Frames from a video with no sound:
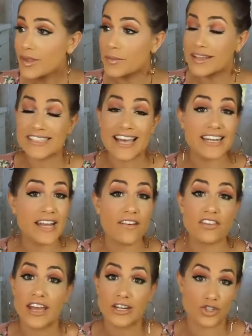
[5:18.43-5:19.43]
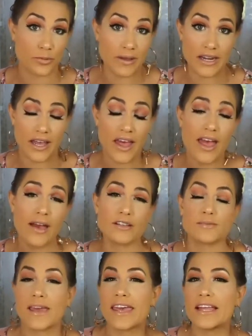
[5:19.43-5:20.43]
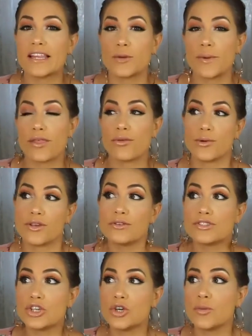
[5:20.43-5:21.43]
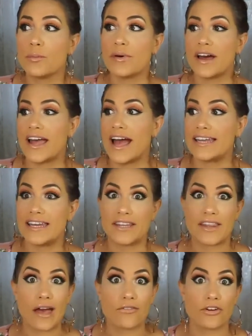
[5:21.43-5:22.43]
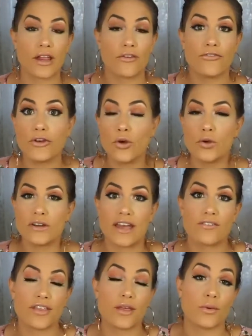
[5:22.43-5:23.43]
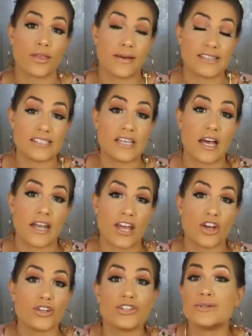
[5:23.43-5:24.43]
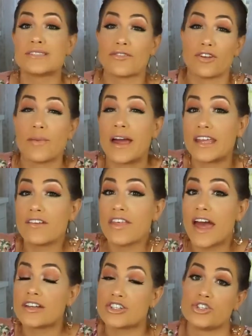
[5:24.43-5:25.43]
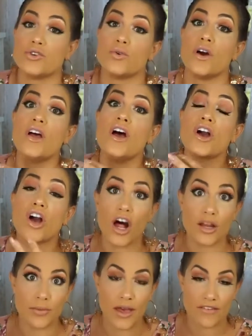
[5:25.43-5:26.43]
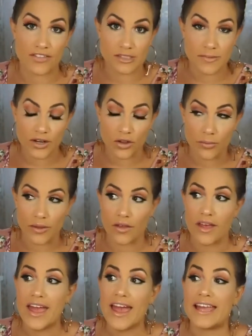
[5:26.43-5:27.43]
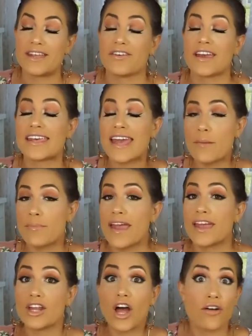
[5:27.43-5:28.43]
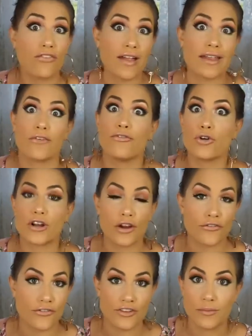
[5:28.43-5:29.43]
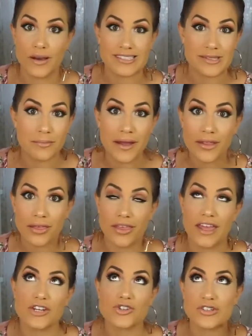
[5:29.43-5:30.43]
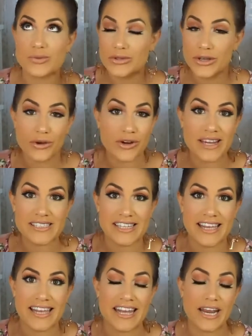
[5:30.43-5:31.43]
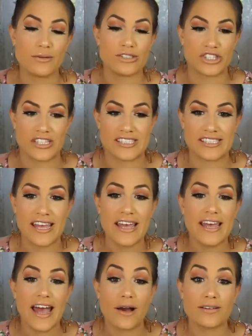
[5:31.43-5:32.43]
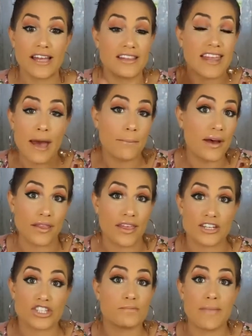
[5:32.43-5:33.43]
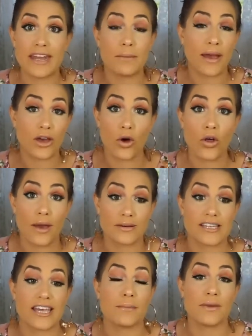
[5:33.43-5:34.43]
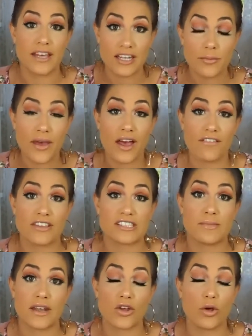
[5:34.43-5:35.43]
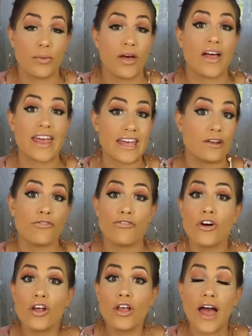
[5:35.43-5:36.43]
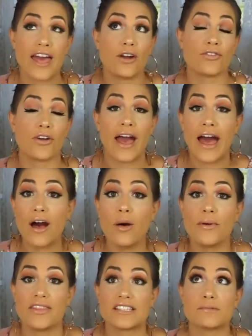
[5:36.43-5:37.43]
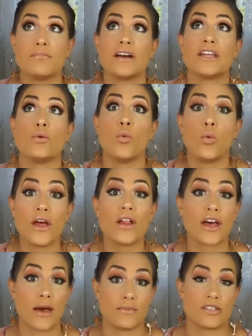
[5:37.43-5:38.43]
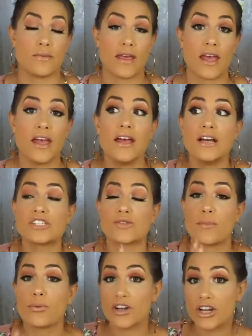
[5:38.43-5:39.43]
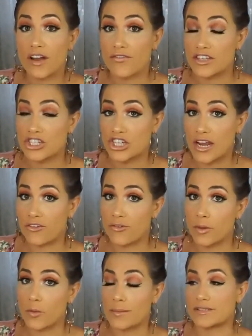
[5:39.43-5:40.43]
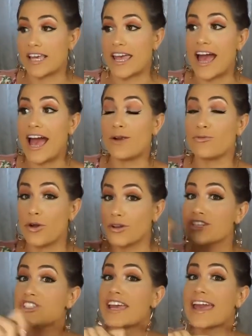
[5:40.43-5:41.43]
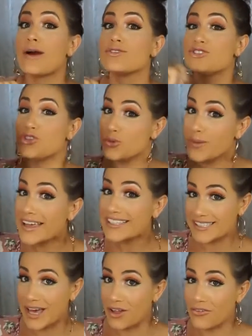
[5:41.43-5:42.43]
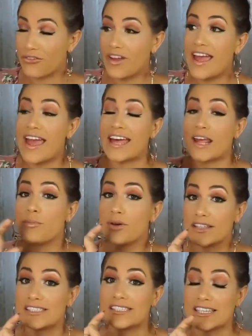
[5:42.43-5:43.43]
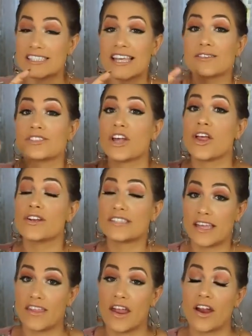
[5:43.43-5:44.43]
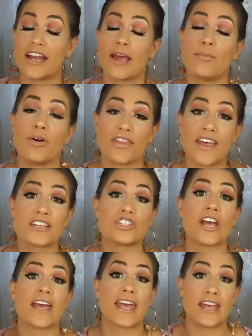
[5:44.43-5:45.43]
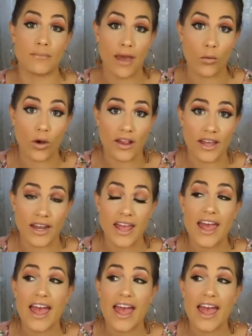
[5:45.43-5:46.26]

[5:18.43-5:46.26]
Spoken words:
Because I didn't have any extra money. I was making a little bit through YouTube, but I needed that for like food and everything with my son. I couldn't use every penny of that to call and pay off this medical bill. And if I kept paying it off at like 40 or 50 bucks a month, the interest would go crazy. And I was just, that month, I just made it my goal. I was like, I'm gonna pay off this medical bill in full. I don't know how, but this money will come to me. So I printed off this check from the website. I wrote a check out to myself and I put $6,000 in there and I put that check in my wallet.